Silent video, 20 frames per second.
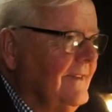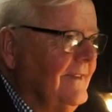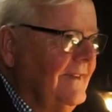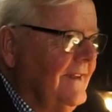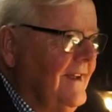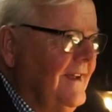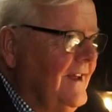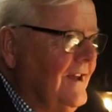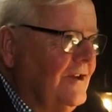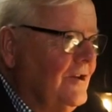
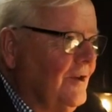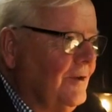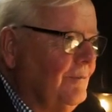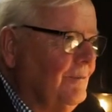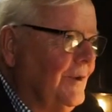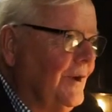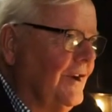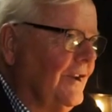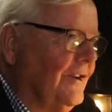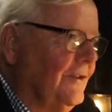he couldn't
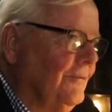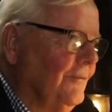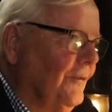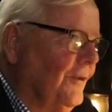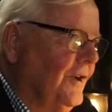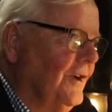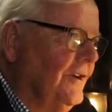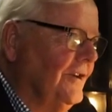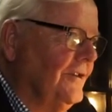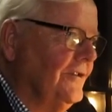put it in
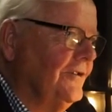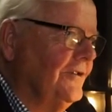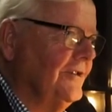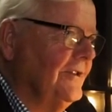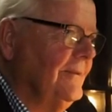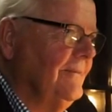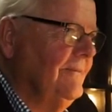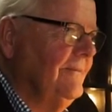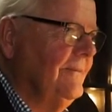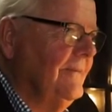words.
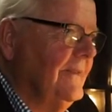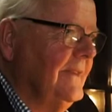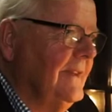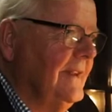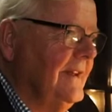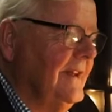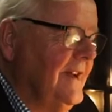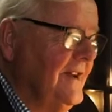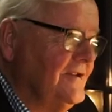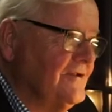
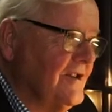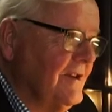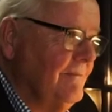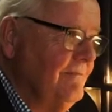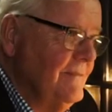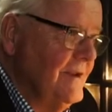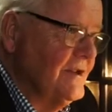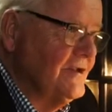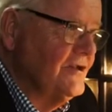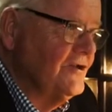It's a
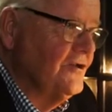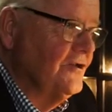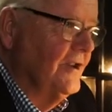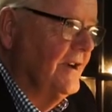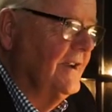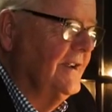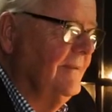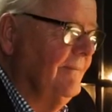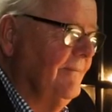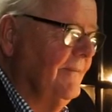
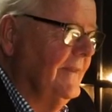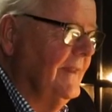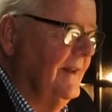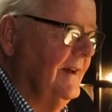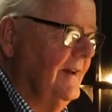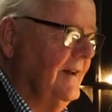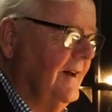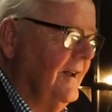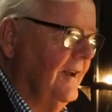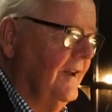mystery
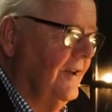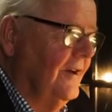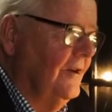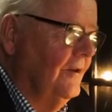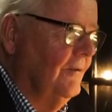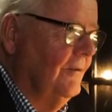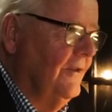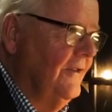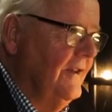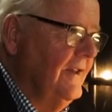
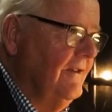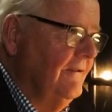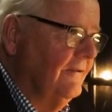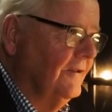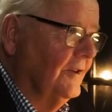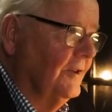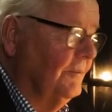along with evil,